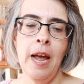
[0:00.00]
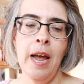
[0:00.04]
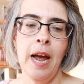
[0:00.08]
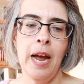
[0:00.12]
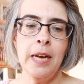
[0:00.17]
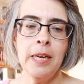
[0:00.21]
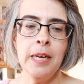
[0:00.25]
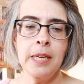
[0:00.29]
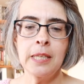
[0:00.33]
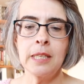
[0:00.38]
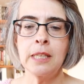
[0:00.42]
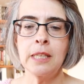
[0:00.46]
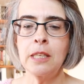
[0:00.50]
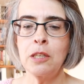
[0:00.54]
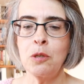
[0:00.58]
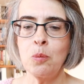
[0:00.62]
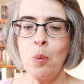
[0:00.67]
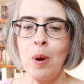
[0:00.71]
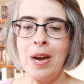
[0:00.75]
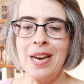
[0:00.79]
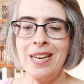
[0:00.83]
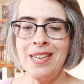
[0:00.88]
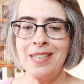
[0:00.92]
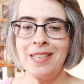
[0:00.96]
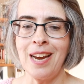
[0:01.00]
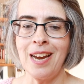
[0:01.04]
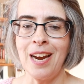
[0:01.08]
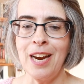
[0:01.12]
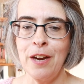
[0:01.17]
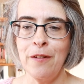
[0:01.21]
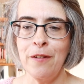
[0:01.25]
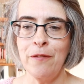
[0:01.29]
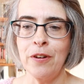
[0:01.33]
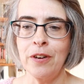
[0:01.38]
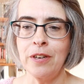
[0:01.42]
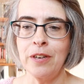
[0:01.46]
And this is where
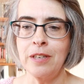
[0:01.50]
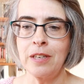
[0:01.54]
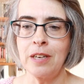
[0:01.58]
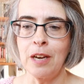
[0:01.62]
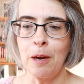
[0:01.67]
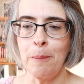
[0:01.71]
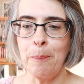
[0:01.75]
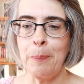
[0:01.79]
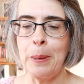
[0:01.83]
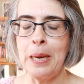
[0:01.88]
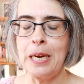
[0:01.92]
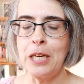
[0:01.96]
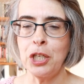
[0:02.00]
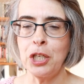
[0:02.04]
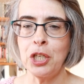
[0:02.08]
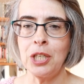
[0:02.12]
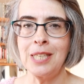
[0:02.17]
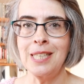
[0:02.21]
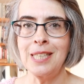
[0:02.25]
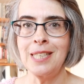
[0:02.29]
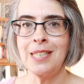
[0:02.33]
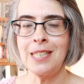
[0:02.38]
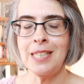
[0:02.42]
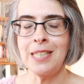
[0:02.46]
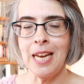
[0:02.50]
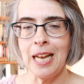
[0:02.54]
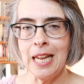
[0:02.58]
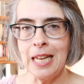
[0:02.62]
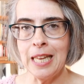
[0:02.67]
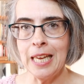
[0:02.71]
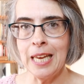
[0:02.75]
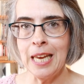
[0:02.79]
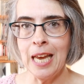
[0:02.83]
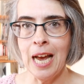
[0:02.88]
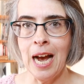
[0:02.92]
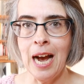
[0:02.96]
David Kopesh is
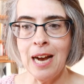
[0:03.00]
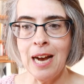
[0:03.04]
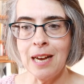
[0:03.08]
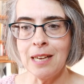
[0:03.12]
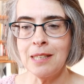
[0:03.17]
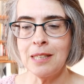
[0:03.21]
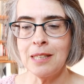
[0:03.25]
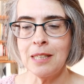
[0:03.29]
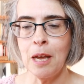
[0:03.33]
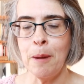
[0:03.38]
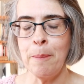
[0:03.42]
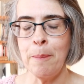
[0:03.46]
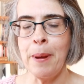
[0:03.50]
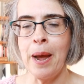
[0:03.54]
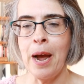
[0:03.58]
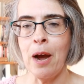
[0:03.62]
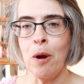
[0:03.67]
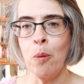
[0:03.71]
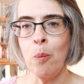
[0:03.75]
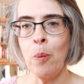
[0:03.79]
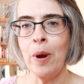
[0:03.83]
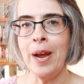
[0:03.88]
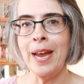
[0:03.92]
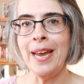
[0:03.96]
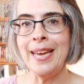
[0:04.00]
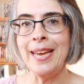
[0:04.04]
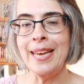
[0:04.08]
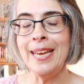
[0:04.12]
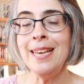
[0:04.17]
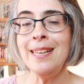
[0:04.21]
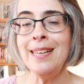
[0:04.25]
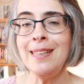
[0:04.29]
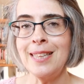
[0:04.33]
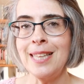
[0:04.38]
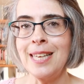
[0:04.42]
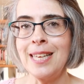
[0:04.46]
telling us about where
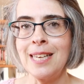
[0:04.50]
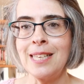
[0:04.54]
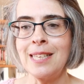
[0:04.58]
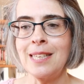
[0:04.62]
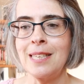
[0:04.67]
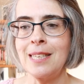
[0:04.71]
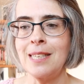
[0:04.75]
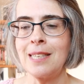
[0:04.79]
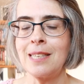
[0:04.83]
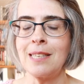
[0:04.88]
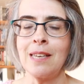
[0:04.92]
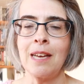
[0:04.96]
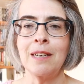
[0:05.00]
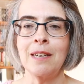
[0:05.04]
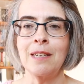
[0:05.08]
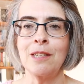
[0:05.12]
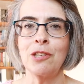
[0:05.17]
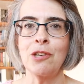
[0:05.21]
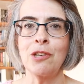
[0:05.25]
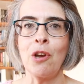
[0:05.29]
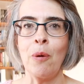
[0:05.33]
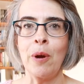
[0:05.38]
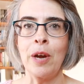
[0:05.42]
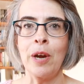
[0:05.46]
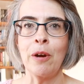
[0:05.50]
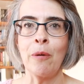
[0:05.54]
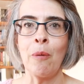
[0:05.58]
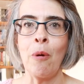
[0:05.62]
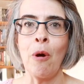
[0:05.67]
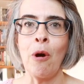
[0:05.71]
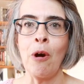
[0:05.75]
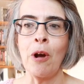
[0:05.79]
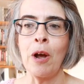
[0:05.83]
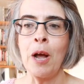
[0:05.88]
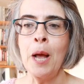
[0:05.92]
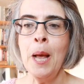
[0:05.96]
he thinks his son is going
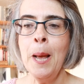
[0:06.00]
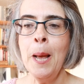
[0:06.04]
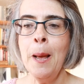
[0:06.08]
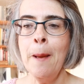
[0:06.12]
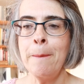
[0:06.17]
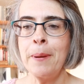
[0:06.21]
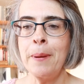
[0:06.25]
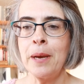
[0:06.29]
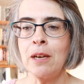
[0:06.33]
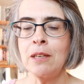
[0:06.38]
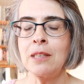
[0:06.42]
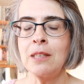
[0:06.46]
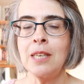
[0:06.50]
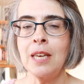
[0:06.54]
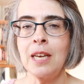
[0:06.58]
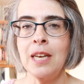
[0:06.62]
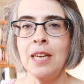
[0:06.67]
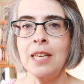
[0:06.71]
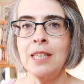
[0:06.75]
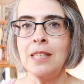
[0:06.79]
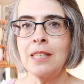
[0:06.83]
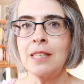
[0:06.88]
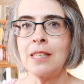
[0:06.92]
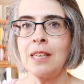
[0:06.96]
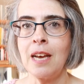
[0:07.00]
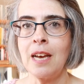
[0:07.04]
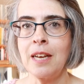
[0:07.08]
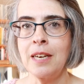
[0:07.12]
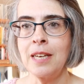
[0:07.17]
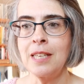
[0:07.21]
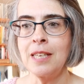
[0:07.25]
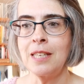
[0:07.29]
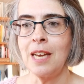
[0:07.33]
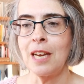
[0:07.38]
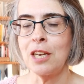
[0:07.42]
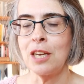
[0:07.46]
wrong, because his
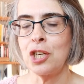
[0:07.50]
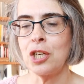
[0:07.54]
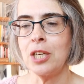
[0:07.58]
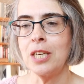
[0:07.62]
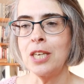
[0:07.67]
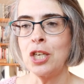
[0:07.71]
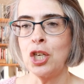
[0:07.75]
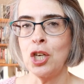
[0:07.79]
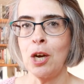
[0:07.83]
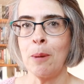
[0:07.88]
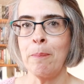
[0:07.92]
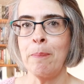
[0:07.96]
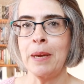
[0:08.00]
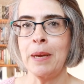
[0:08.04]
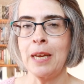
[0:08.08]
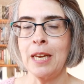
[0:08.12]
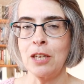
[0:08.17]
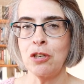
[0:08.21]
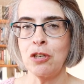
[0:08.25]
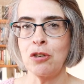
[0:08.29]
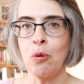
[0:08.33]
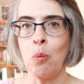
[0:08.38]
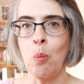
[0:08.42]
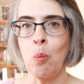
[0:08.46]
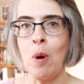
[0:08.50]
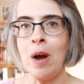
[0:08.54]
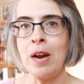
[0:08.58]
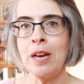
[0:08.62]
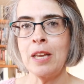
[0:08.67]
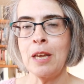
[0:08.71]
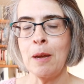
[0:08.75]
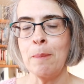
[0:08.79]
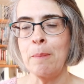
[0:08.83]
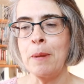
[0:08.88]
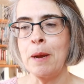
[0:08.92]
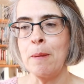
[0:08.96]
son is actually jumping into
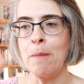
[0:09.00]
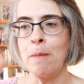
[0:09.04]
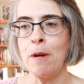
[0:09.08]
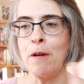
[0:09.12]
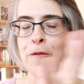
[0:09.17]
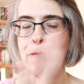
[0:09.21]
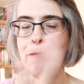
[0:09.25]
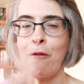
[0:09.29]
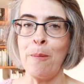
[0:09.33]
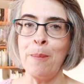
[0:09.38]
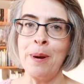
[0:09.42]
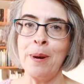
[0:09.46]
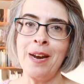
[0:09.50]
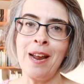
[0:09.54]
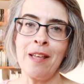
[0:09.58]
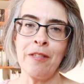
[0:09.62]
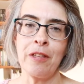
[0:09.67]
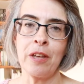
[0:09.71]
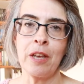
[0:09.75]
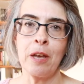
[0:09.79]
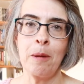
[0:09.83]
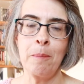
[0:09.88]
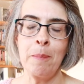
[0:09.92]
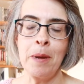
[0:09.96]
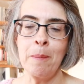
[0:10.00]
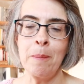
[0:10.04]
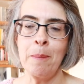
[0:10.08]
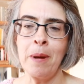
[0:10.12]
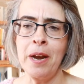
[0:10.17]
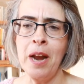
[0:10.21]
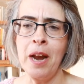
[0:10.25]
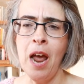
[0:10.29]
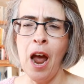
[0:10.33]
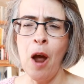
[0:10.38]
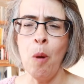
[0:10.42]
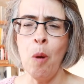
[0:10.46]
one commitment from another commitment.